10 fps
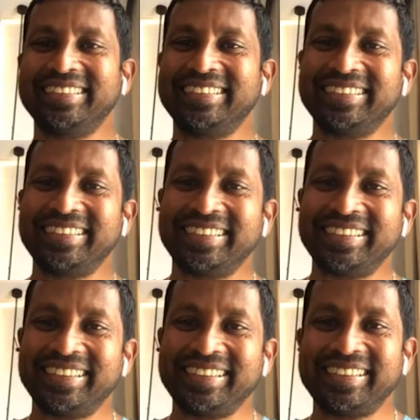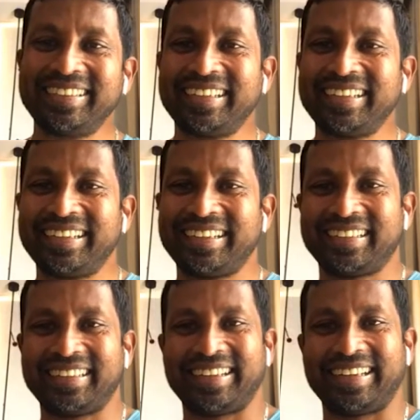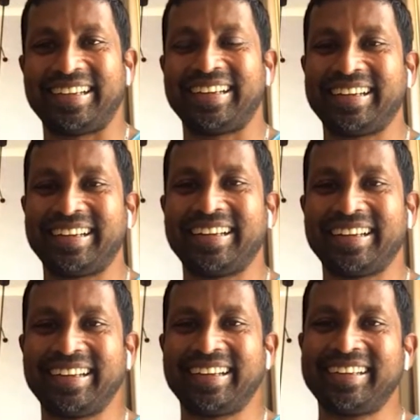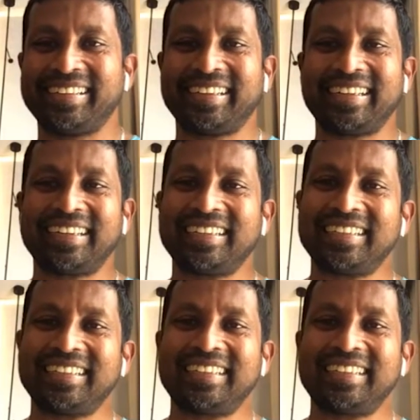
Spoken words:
(silent)